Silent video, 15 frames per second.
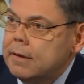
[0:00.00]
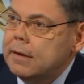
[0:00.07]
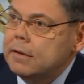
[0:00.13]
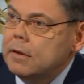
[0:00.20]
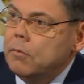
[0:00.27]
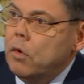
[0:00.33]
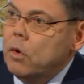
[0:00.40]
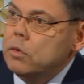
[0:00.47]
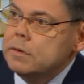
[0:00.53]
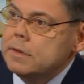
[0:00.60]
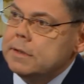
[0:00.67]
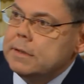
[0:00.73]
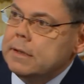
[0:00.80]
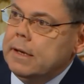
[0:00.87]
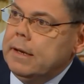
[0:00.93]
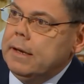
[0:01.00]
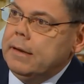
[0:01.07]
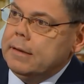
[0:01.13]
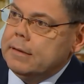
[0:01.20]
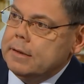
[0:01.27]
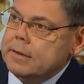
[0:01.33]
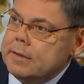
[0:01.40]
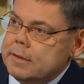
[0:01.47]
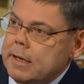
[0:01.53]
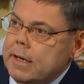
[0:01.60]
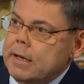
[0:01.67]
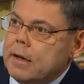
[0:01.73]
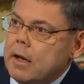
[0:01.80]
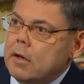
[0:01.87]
The votes, the State